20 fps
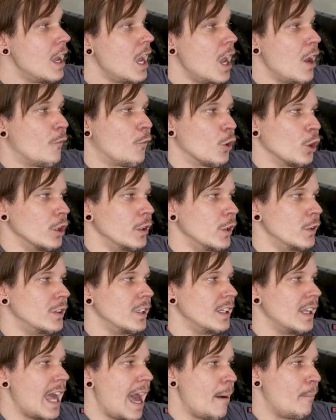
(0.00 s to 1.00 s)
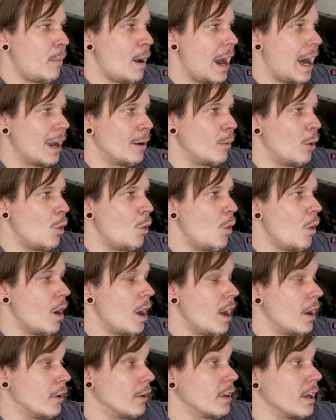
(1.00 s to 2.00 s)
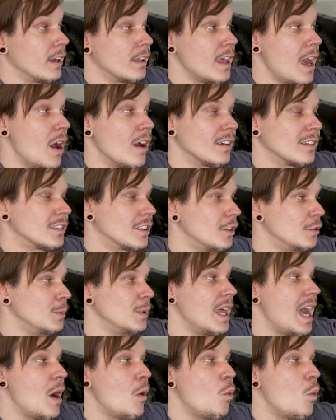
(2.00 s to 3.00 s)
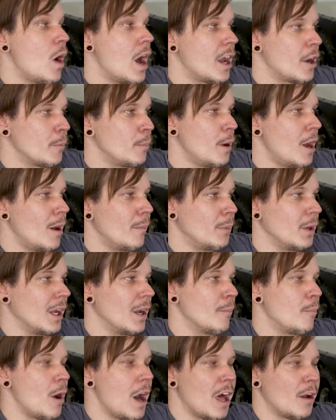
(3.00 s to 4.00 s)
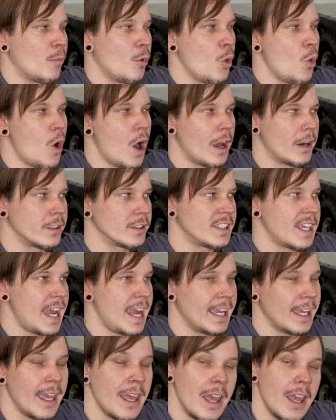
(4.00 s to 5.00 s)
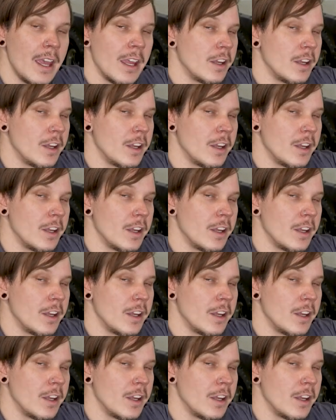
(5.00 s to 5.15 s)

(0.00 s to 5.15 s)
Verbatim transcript: If we're using that potable, or that water pump and potable water tank,